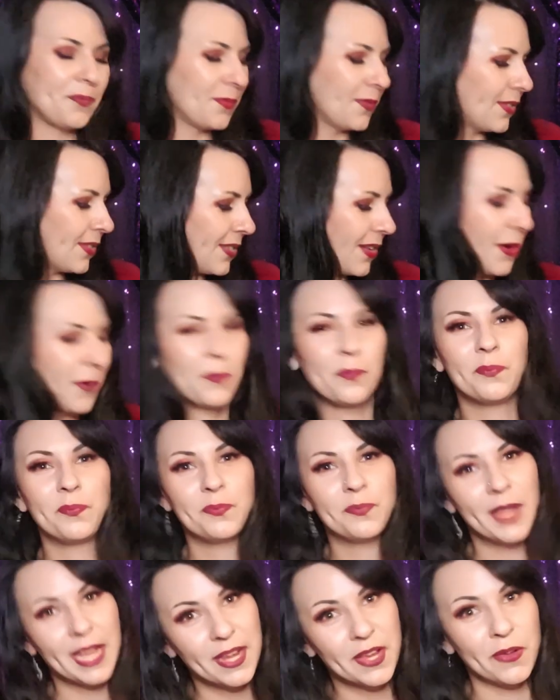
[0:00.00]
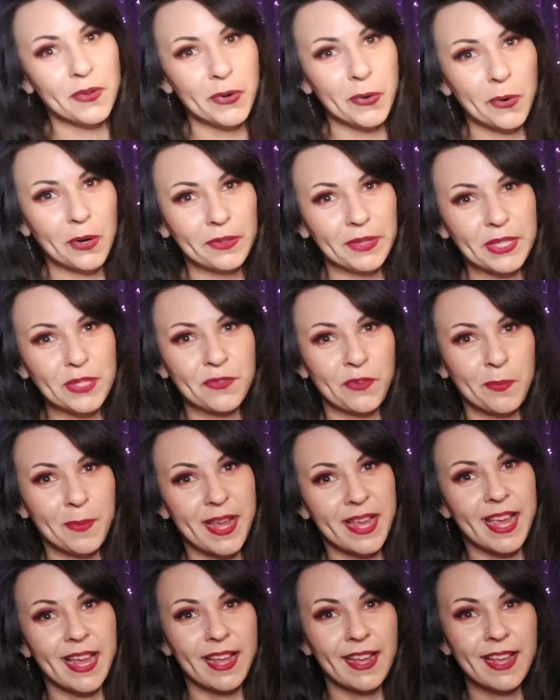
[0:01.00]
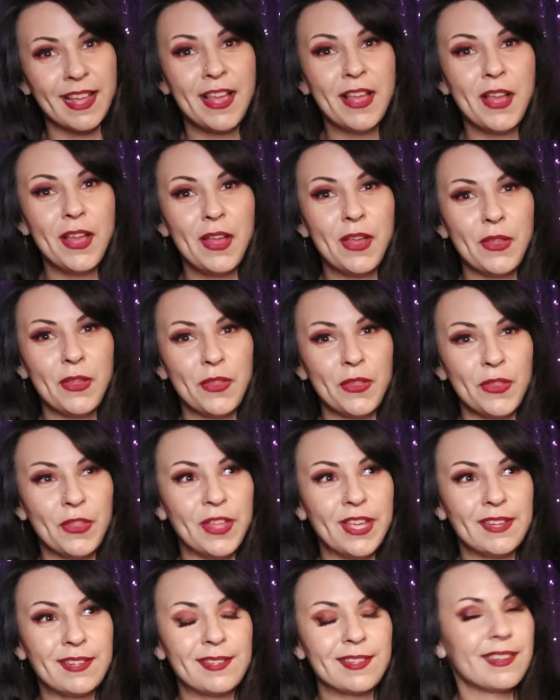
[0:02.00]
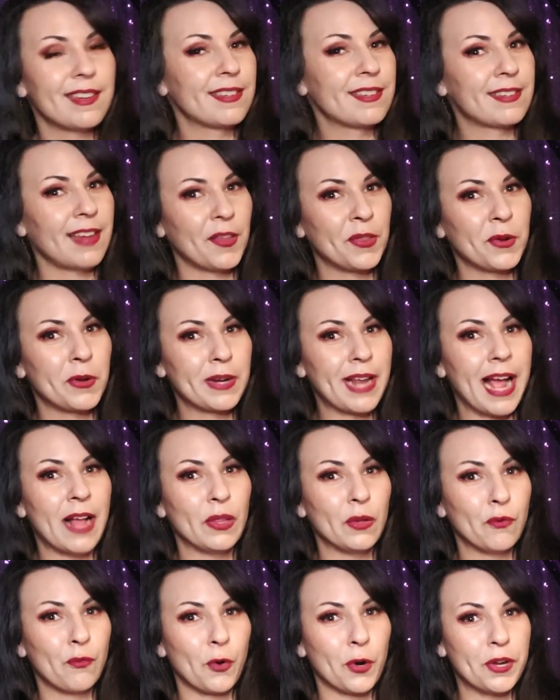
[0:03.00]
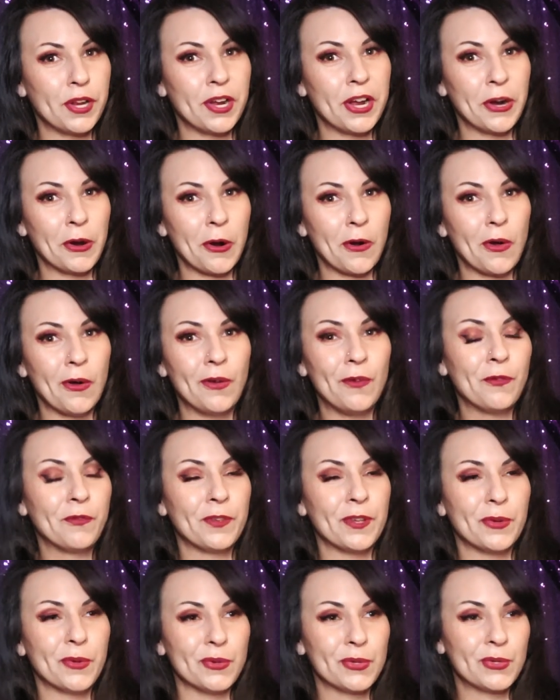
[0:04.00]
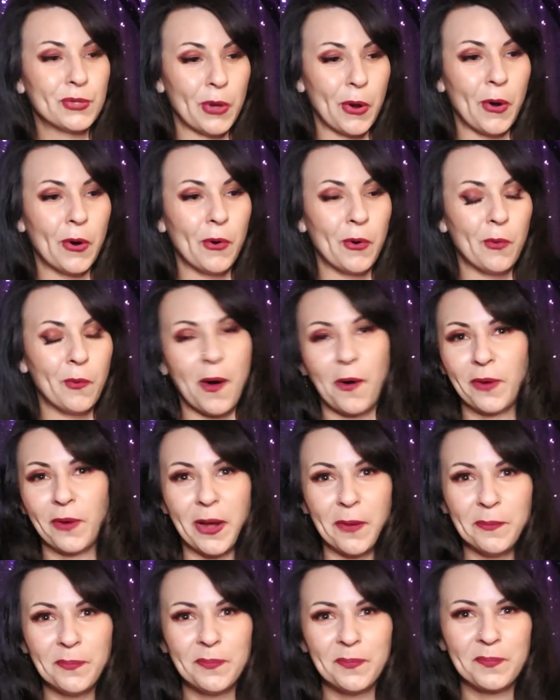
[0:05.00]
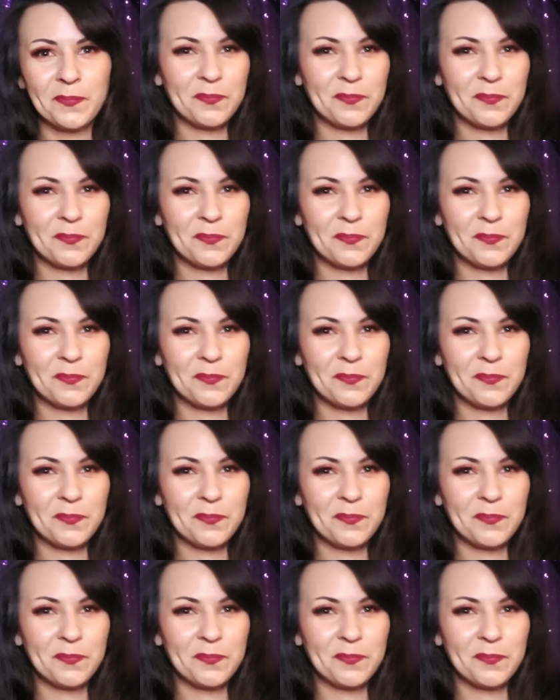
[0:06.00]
So thank you, New Orleans, for making this Southern California girl feel so welcome.